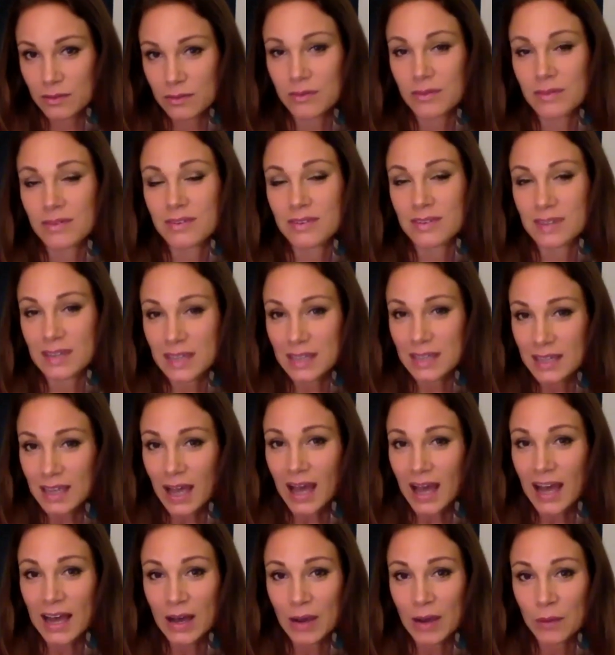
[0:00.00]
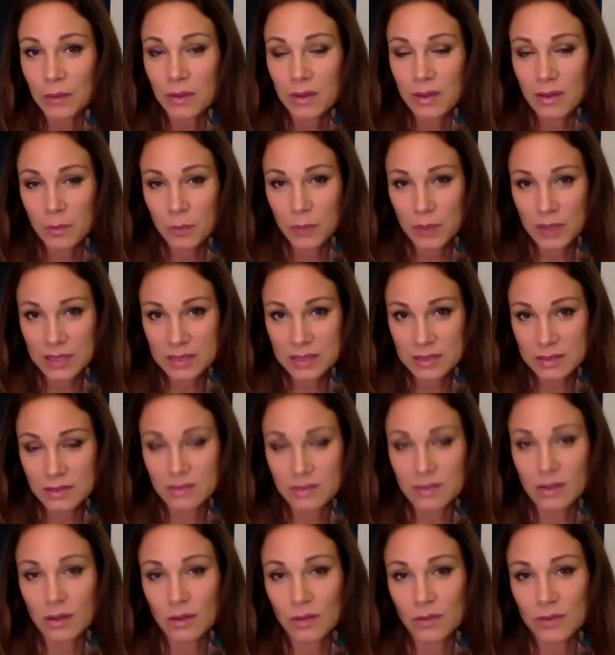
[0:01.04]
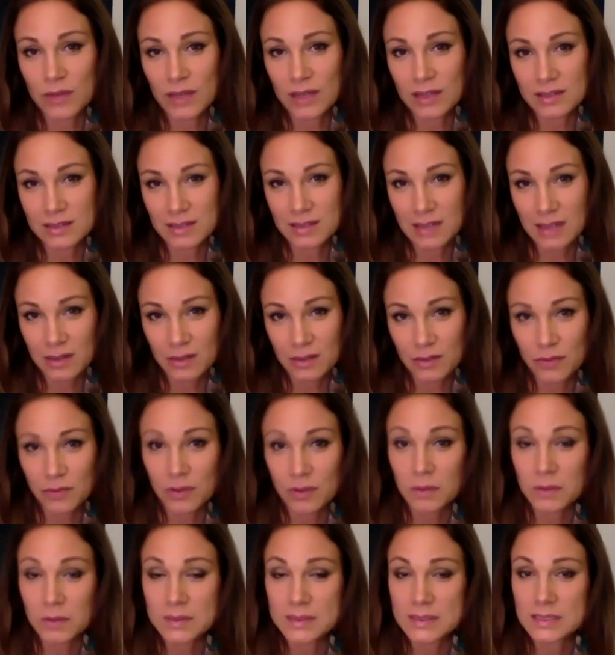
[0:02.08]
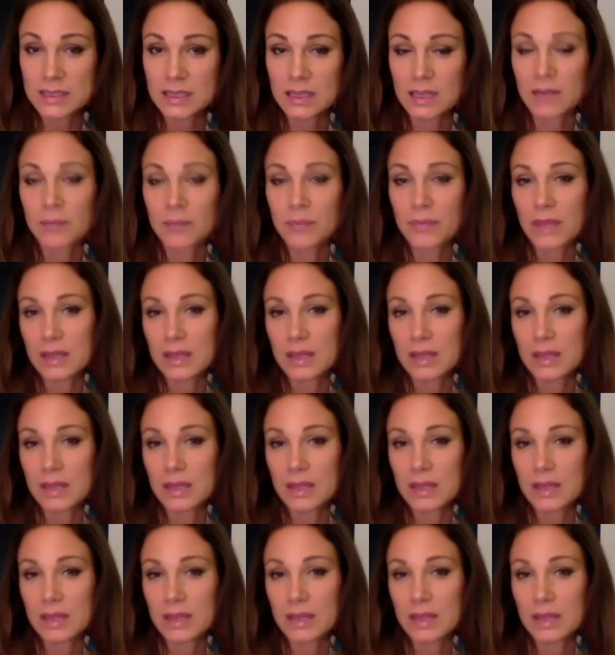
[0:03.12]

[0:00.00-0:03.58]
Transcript: see how we can dissolve that kind of frequency